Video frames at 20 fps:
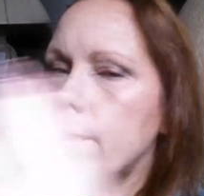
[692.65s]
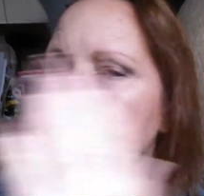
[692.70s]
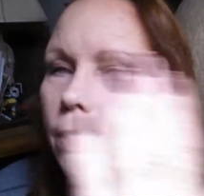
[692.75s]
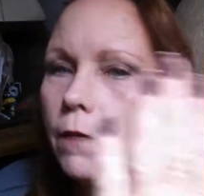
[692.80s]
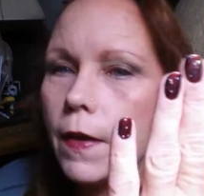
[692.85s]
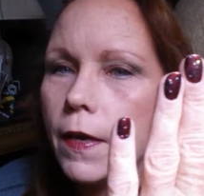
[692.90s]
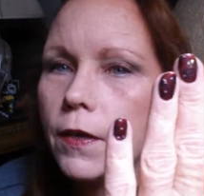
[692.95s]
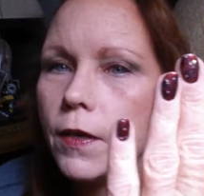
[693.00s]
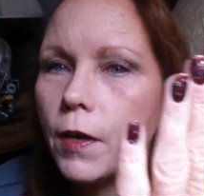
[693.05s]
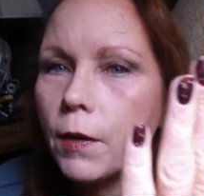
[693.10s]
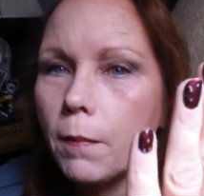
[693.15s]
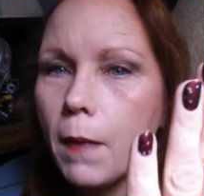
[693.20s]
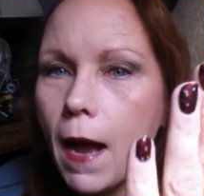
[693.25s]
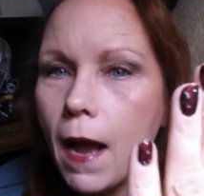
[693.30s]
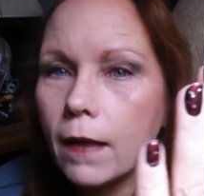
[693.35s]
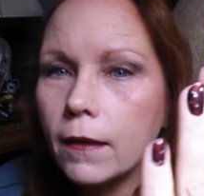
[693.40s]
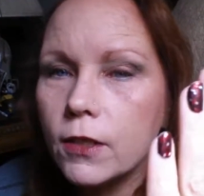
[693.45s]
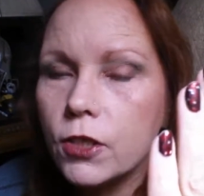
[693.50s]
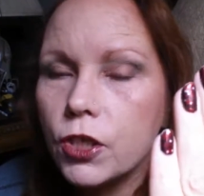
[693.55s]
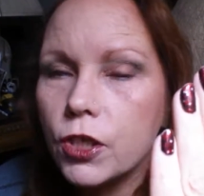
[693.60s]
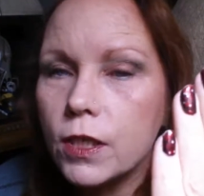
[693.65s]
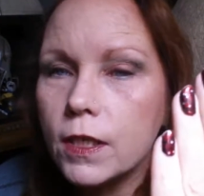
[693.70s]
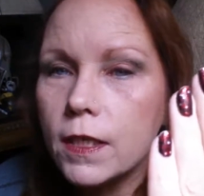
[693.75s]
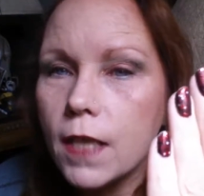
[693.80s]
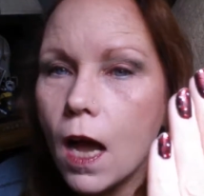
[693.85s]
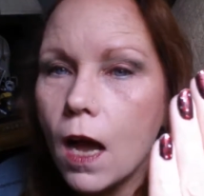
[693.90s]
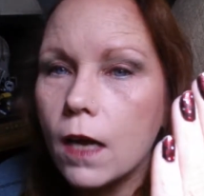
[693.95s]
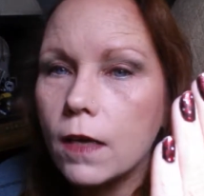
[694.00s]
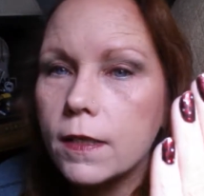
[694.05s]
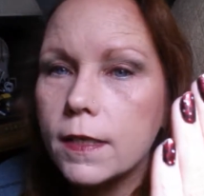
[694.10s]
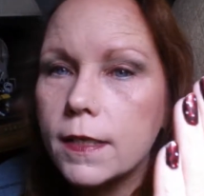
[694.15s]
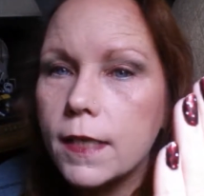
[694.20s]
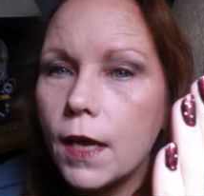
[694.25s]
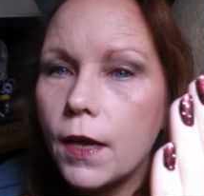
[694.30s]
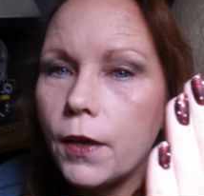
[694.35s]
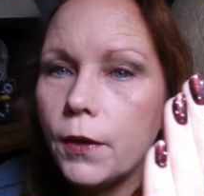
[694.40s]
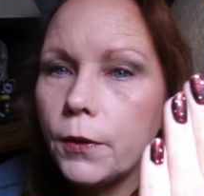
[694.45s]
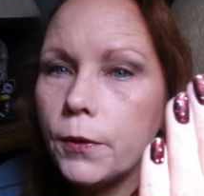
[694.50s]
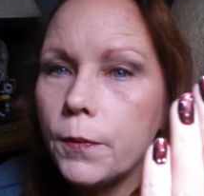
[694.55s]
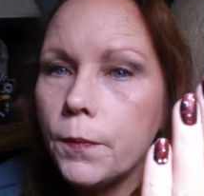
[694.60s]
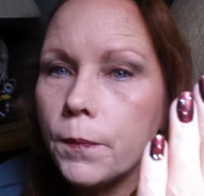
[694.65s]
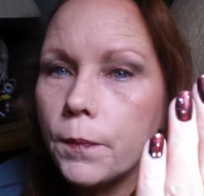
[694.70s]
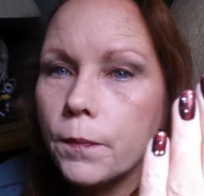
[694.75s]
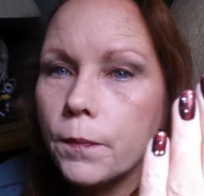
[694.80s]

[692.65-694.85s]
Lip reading: Fingernail polish is also